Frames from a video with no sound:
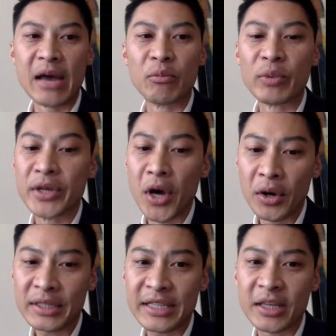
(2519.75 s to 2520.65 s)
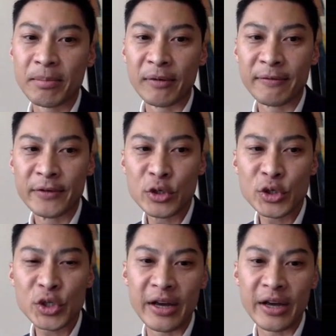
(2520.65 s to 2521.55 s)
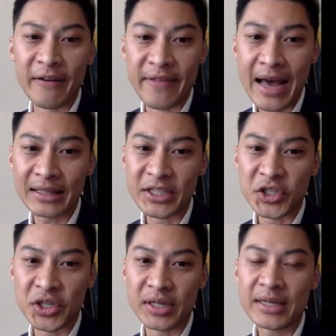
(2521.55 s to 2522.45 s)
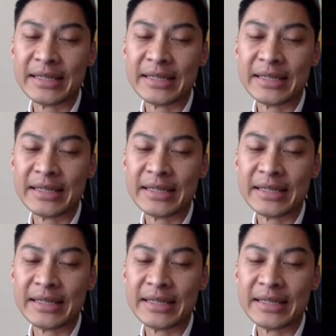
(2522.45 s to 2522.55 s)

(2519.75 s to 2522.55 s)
and we noticed that the perfusion of that lesion